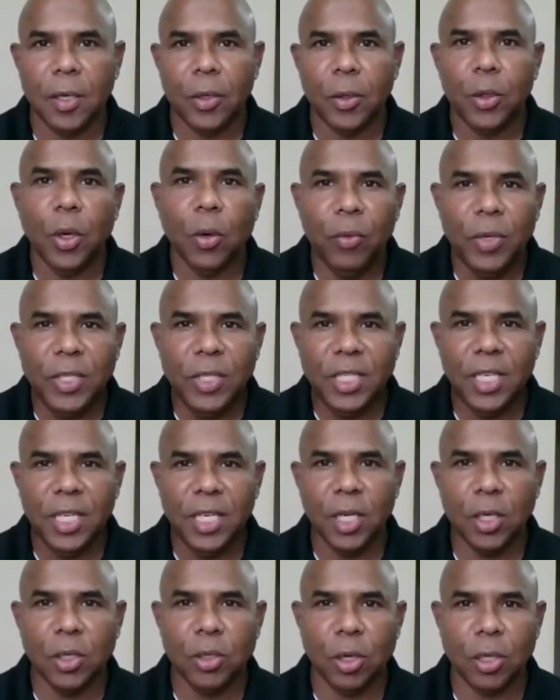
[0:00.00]
you're visiting
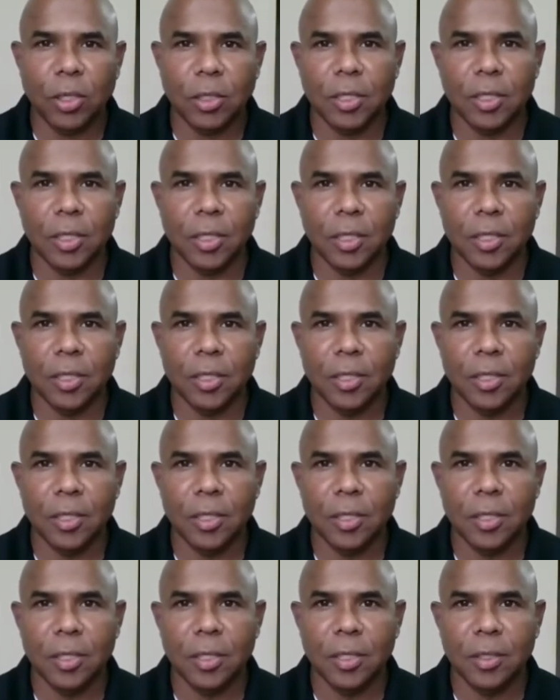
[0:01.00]
a doctor
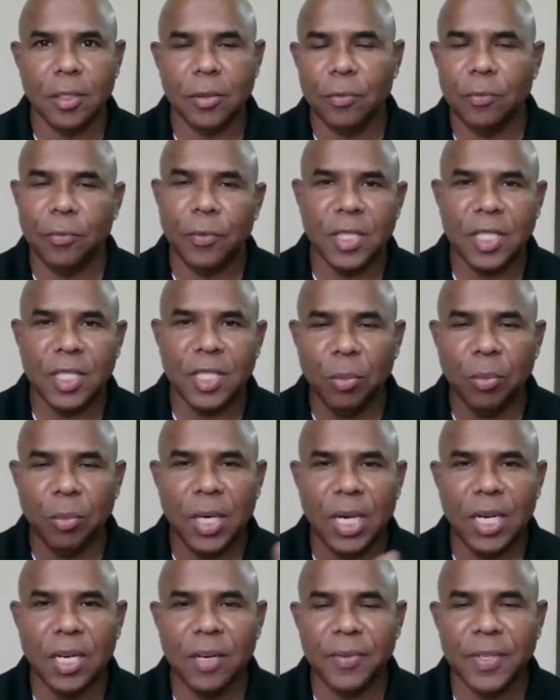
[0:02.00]
for some
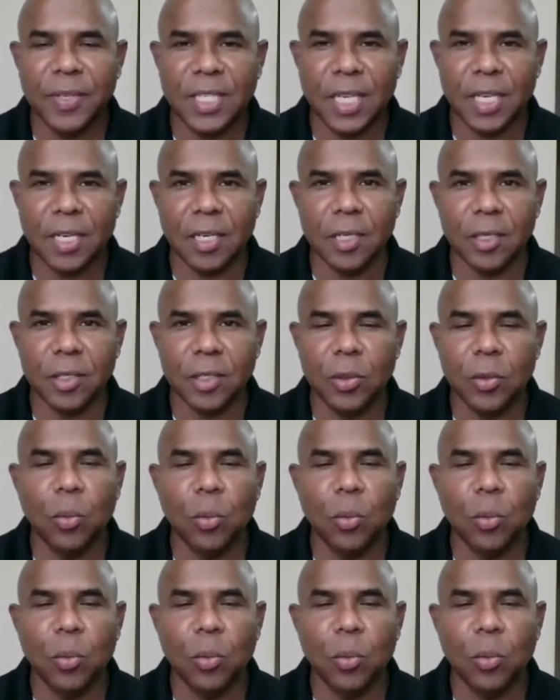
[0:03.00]
kind of a sickness.